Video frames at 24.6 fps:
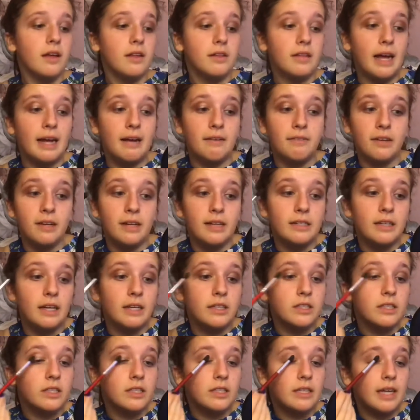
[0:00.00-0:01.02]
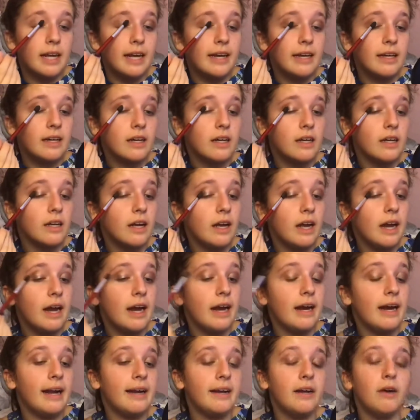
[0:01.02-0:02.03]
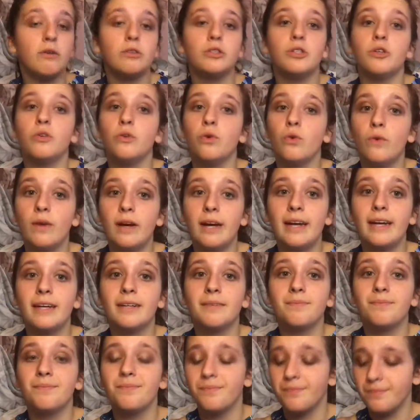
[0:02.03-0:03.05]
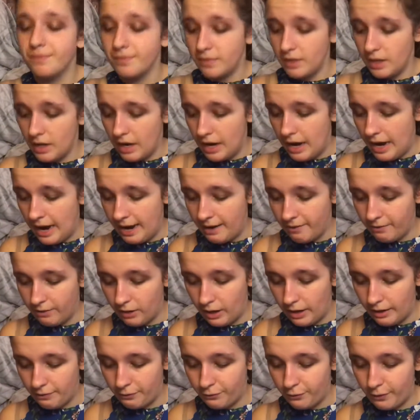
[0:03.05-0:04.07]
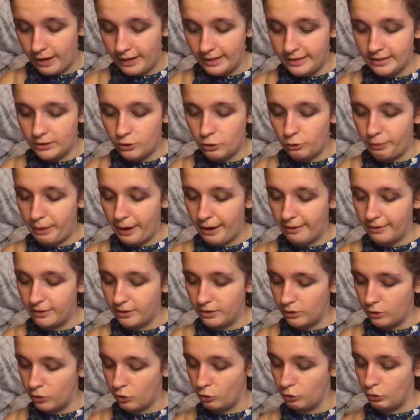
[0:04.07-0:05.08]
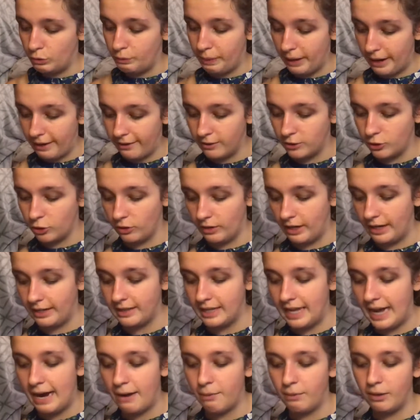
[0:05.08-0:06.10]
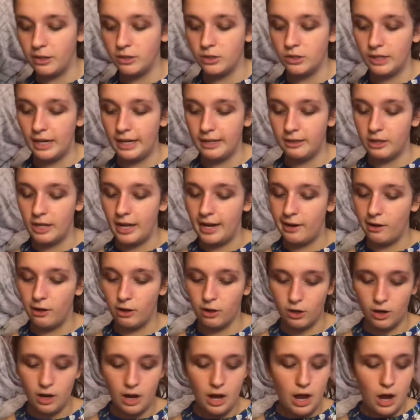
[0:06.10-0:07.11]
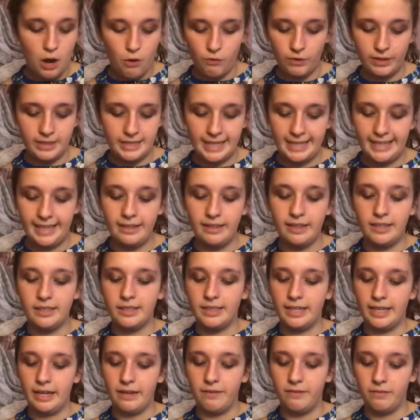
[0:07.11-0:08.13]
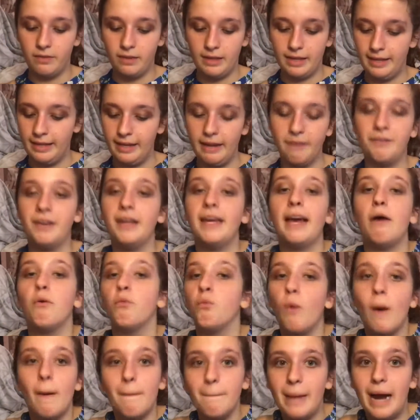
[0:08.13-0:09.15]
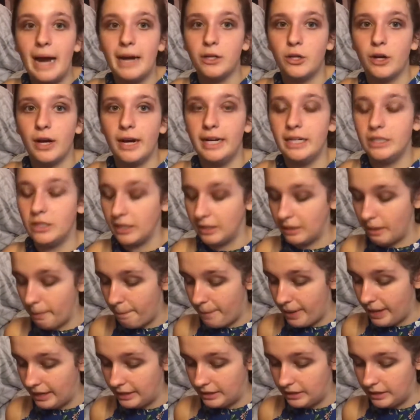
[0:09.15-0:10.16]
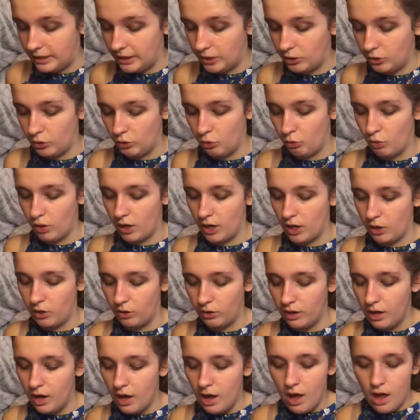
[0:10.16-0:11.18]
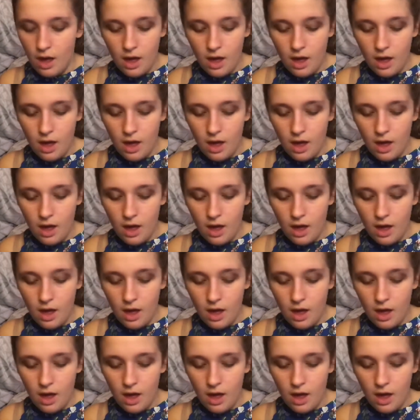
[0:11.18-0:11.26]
That really does stink, and I know it's annoying. I have a lot of friends whose parents are like that, where it's like they're ridiculous. Like if you get one bad grade, it's like the biggest deal in the world.